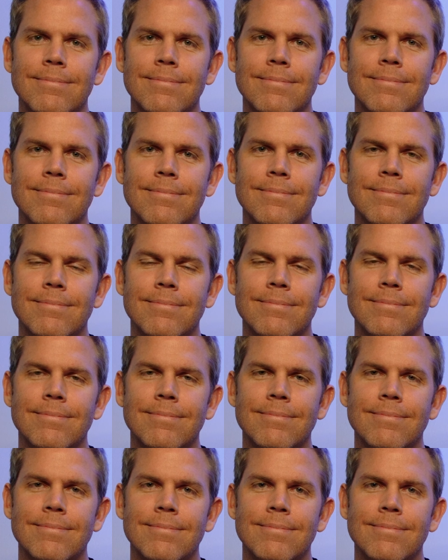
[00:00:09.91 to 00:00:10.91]

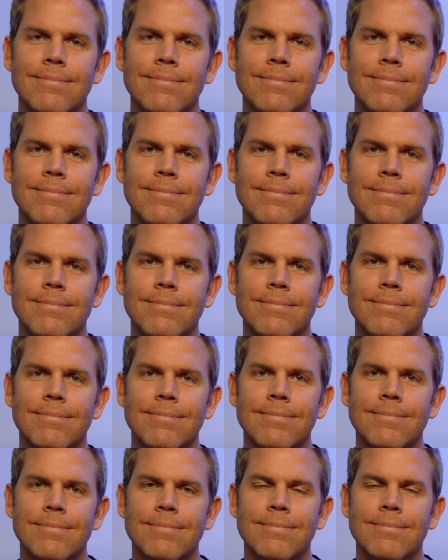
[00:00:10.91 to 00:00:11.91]

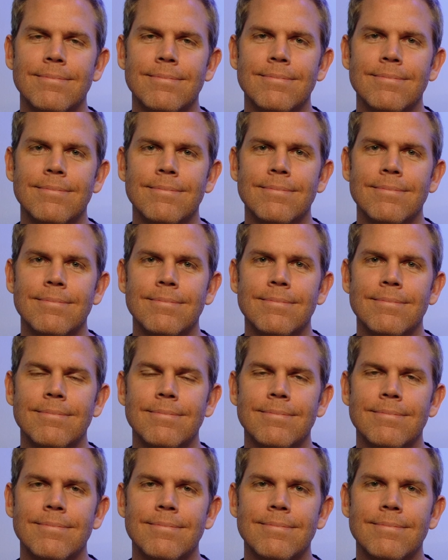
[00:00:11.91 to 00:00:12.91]

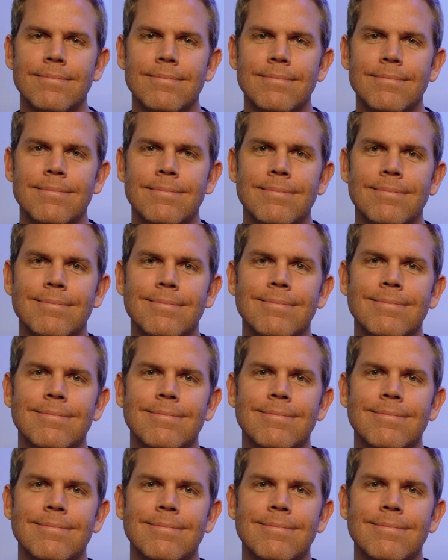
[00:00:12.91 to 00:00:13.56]
This person isn't speaking.